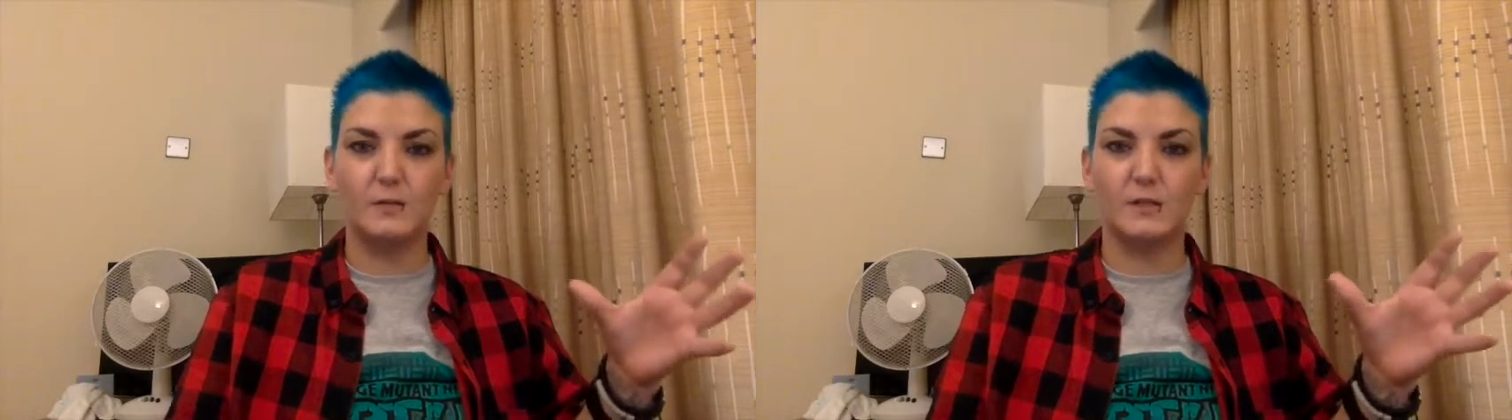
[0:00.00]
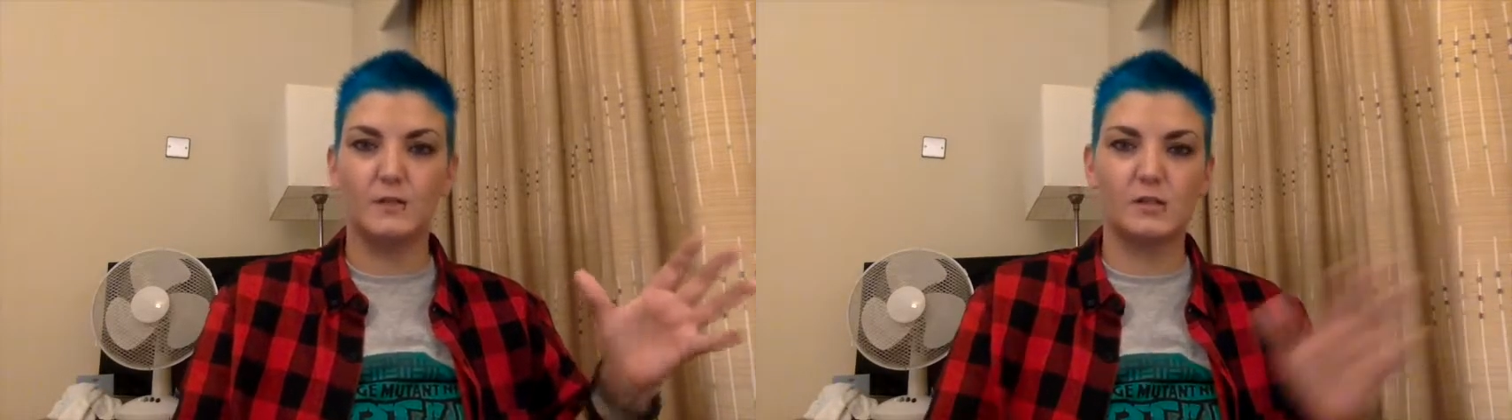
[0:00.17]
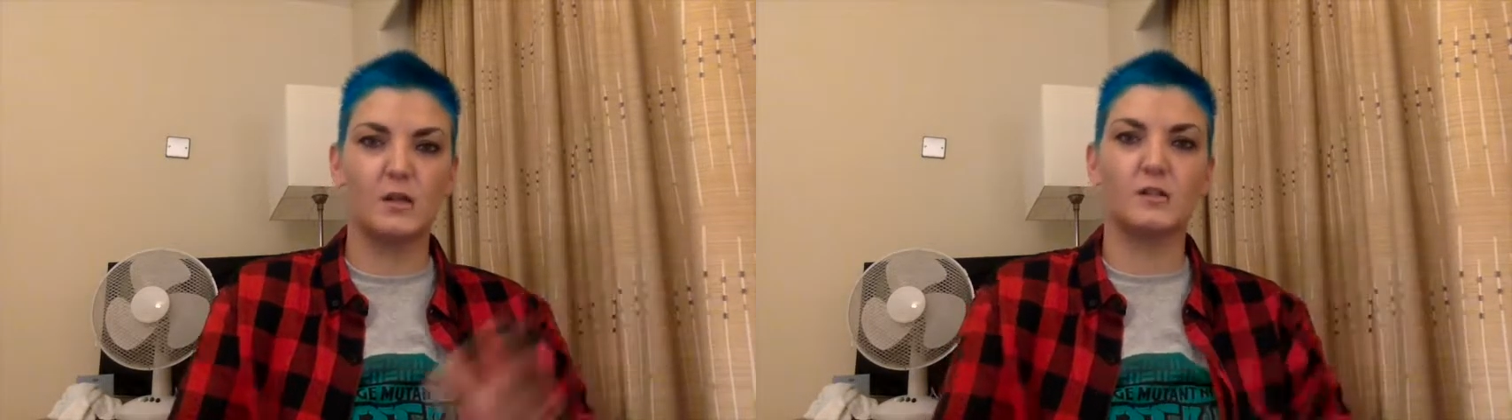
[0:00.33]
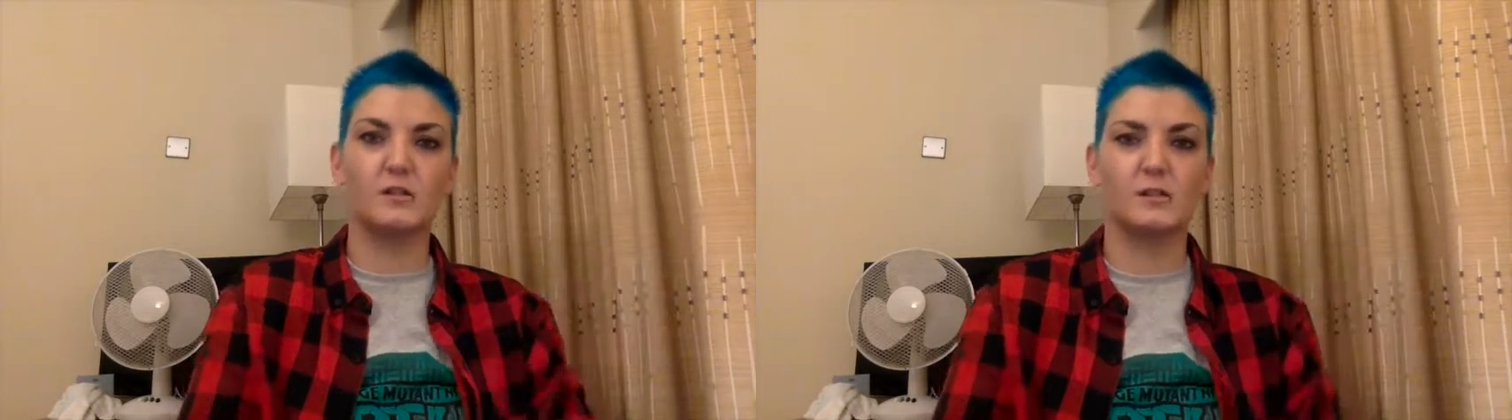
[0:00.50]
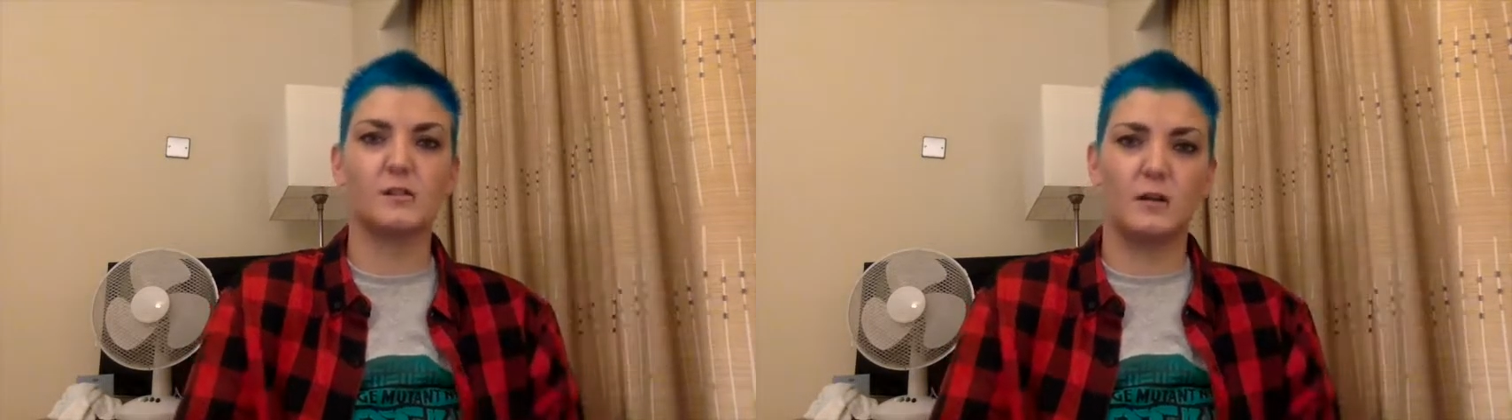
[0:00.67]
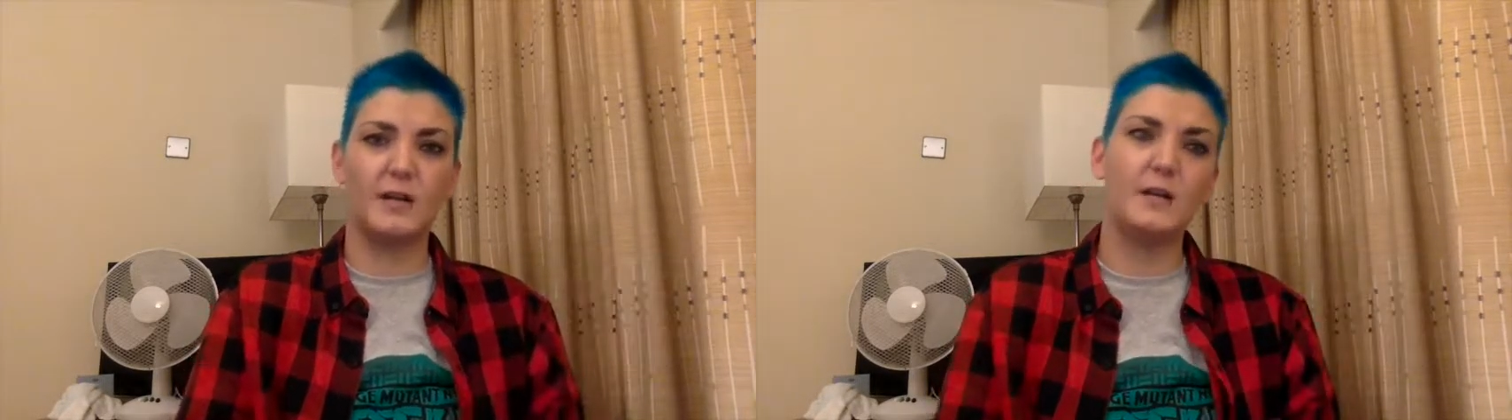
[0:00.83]
you know, the
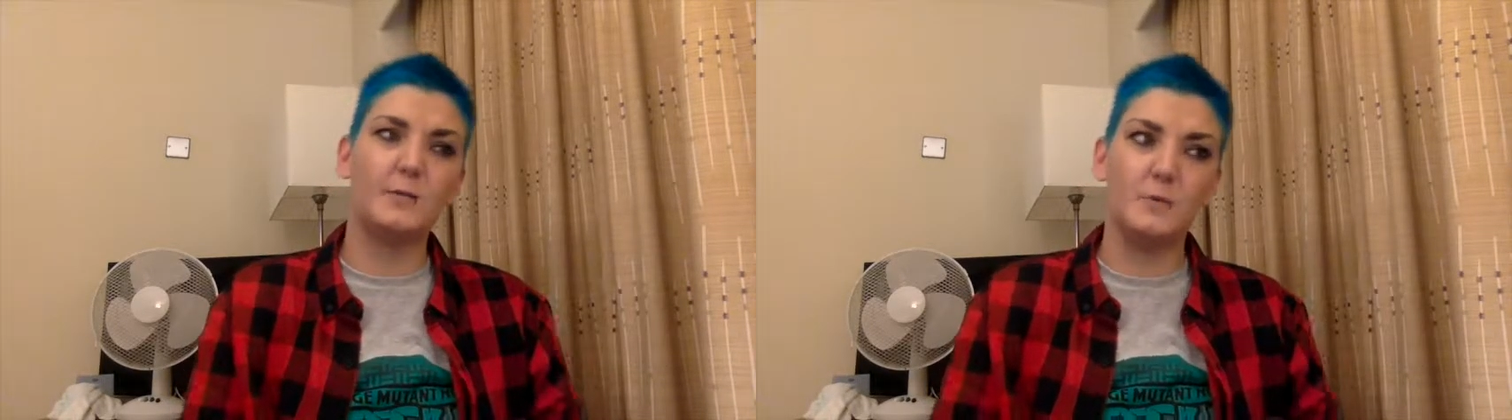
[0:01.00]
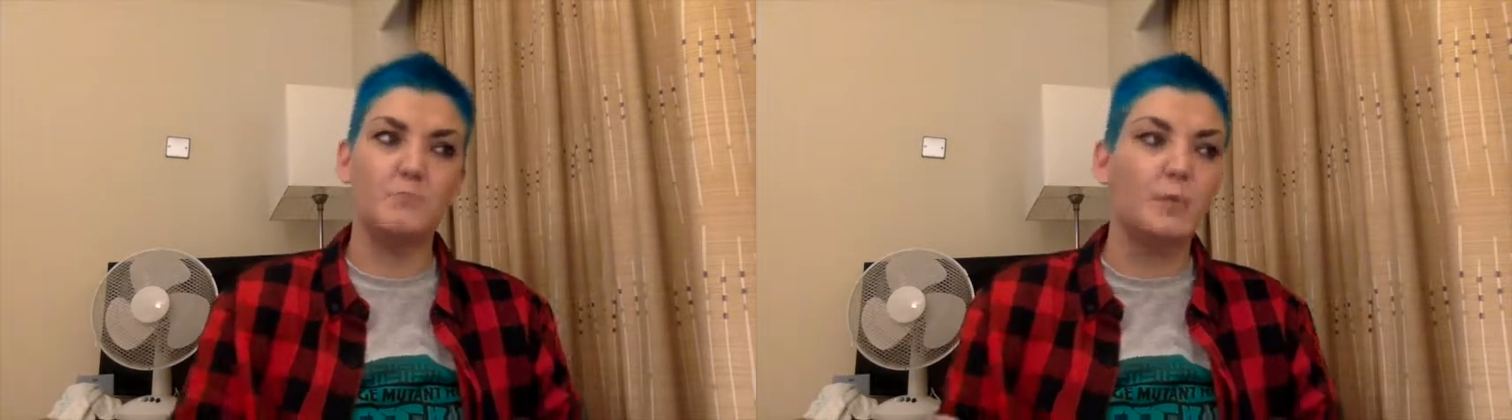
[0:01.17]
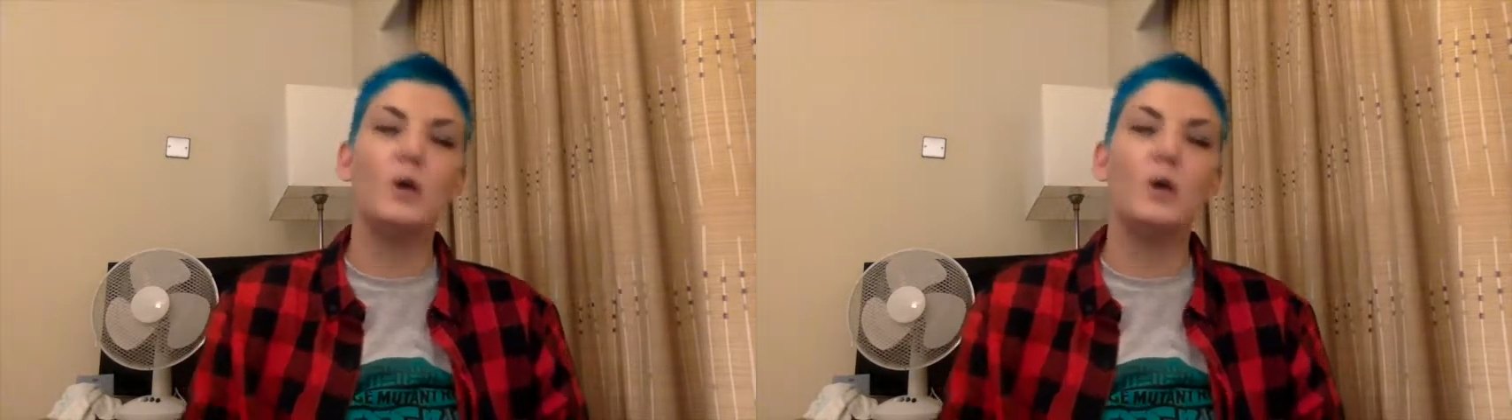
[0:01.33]
chances are that'd have been